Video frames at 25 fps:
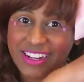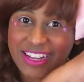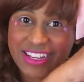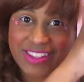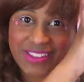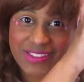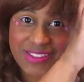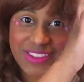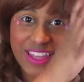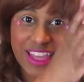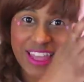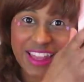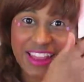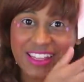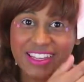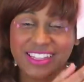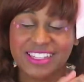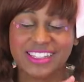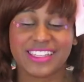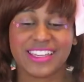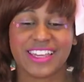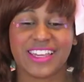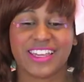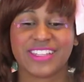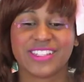that's what that
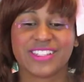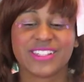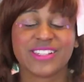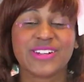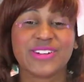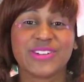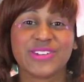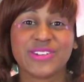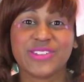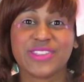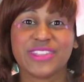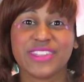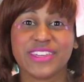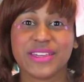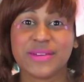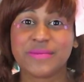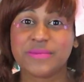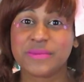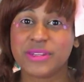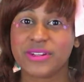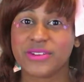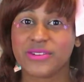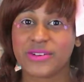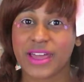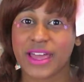looks like. So the
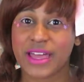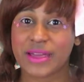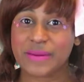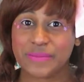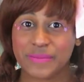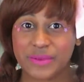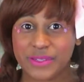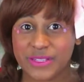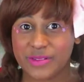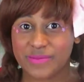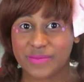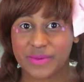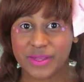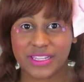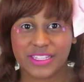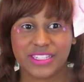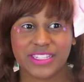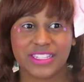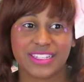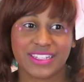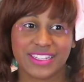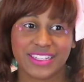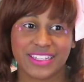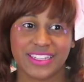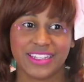Amino app is
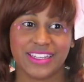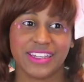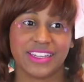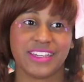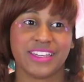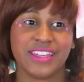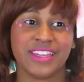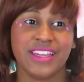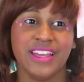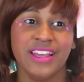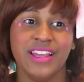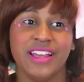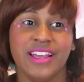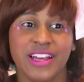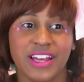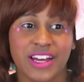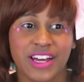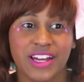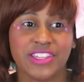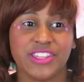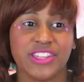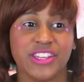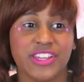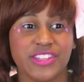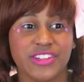basically like
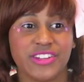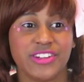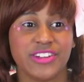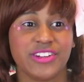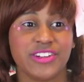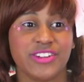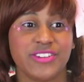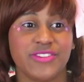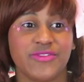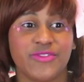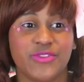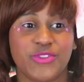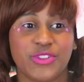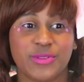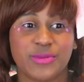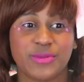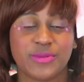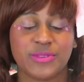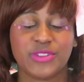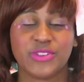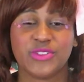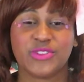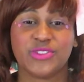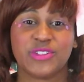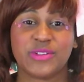another form
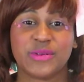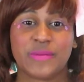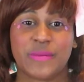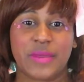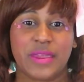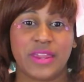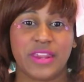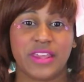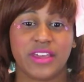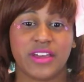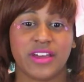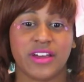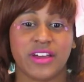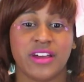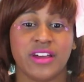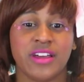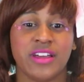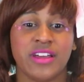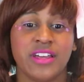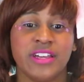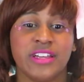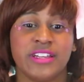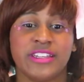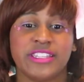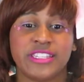of social media
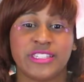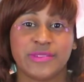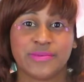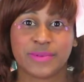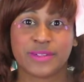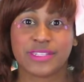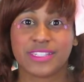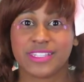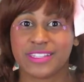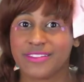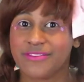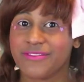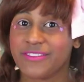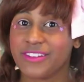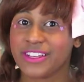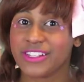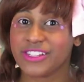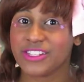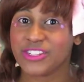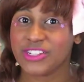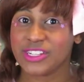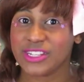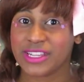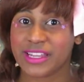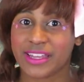specific
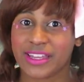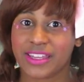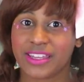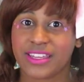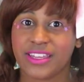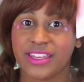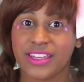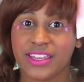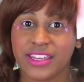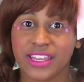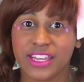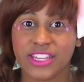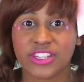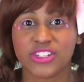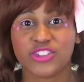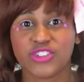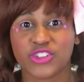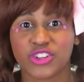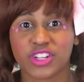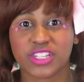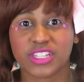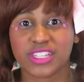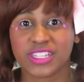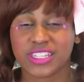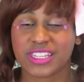to like
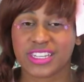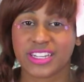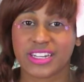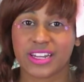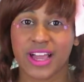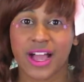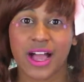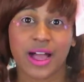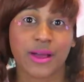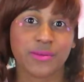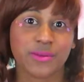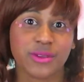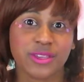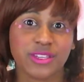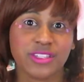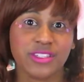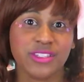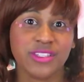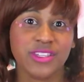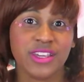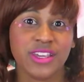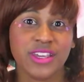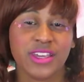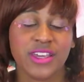interests and hobbies.